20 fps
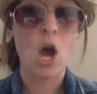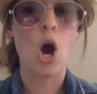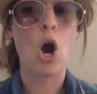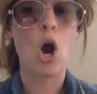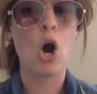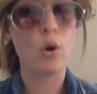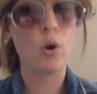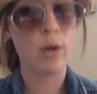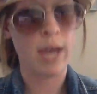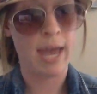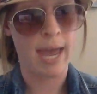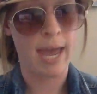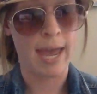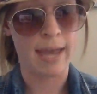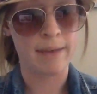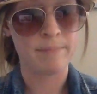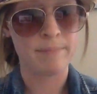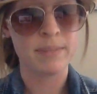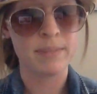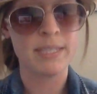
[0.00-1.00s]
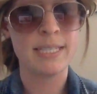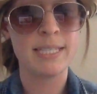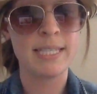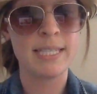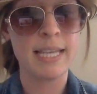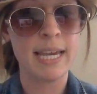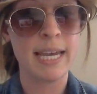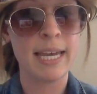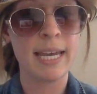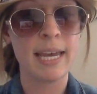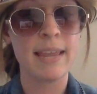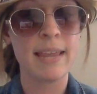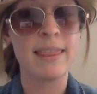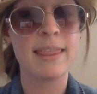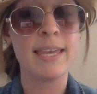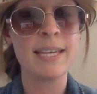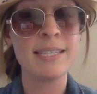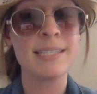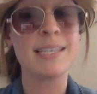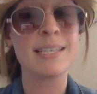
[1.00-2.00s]
Okay, see,
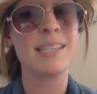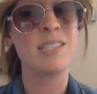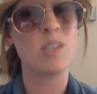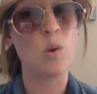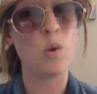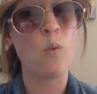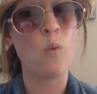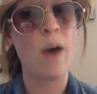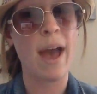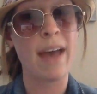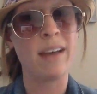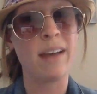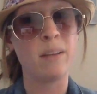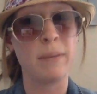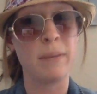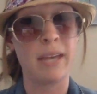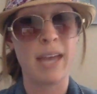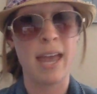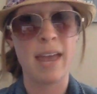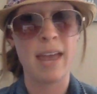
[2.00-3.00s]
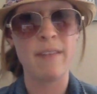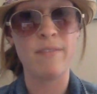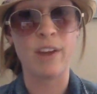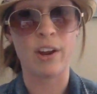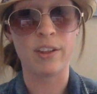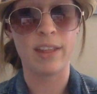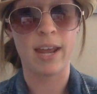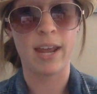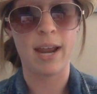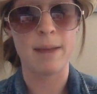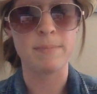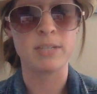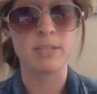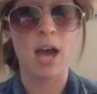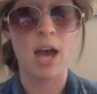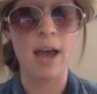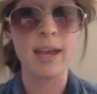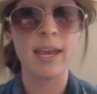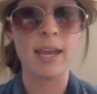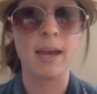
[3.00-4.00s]
this is the wild behavior that I'm
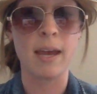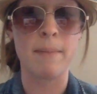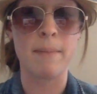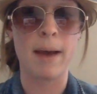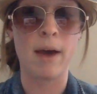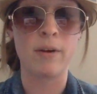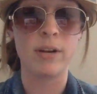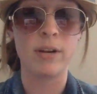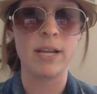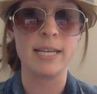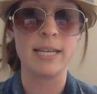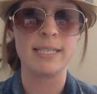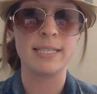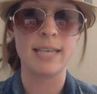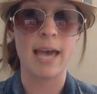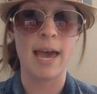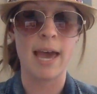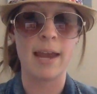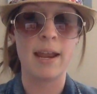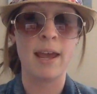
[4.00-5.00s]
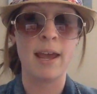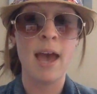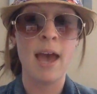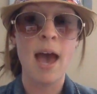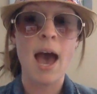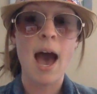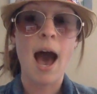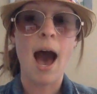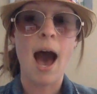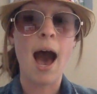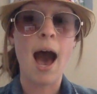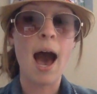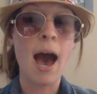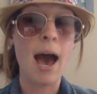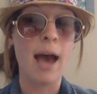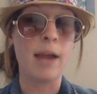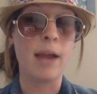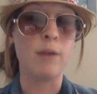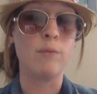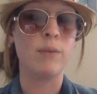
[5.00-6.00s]
talking about, he said.
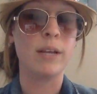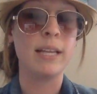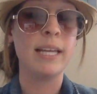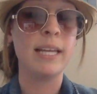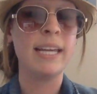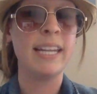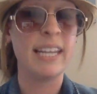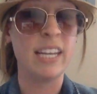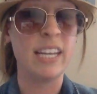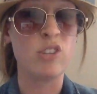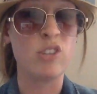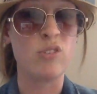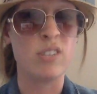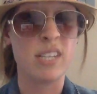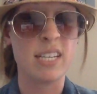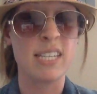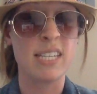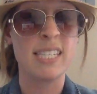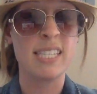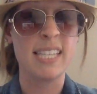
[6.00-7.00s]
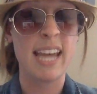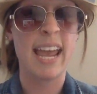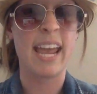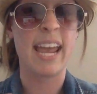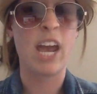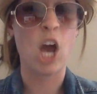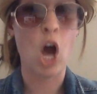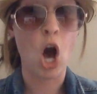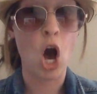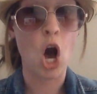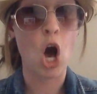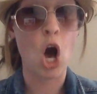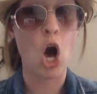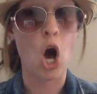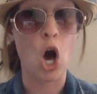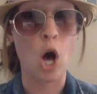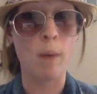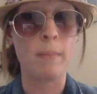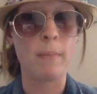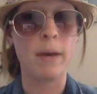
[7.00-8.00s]
I really need you to stay
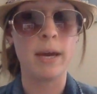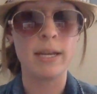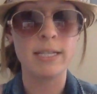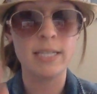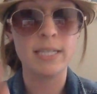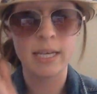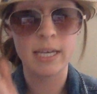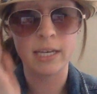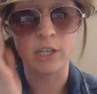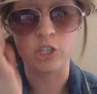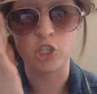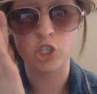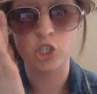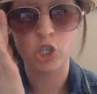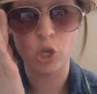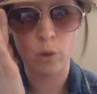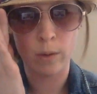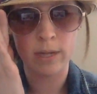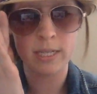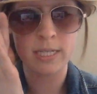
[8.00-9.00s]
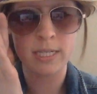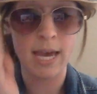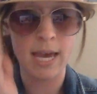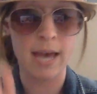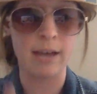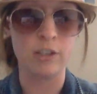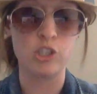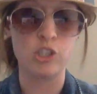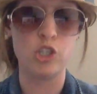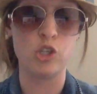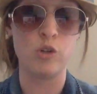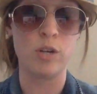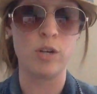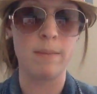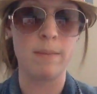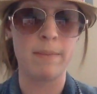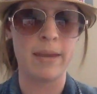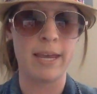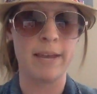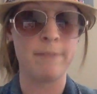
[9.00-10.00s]
calm until show and tell, Junie
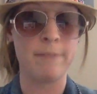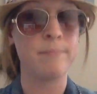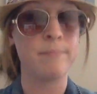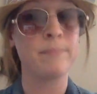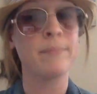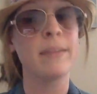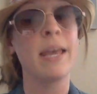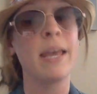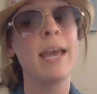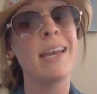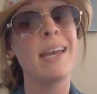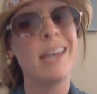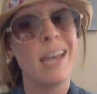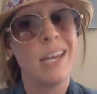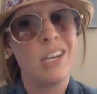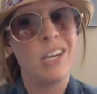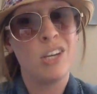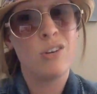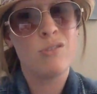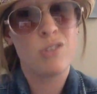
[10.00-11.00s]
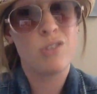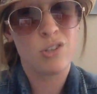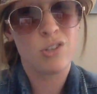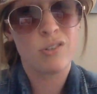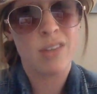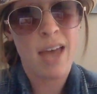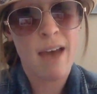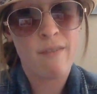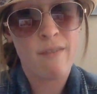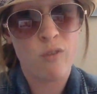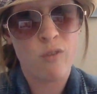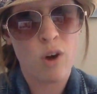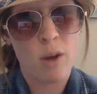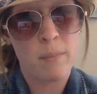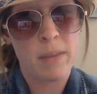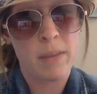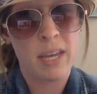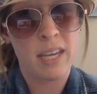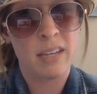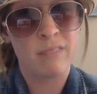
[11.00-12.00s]
B. Can you do that for
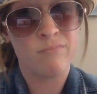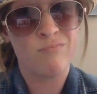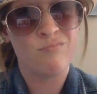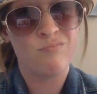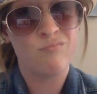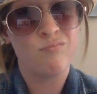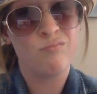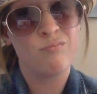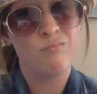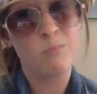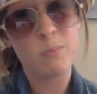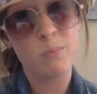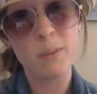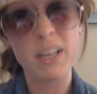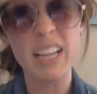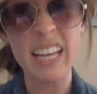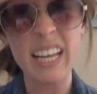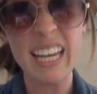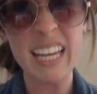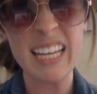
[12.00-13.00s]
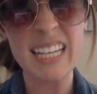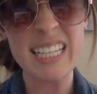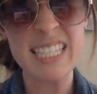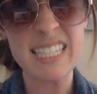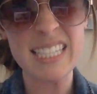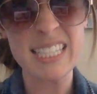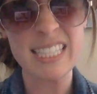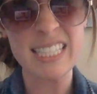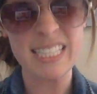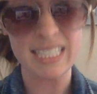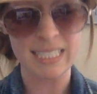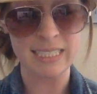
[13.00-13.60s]
me? Please?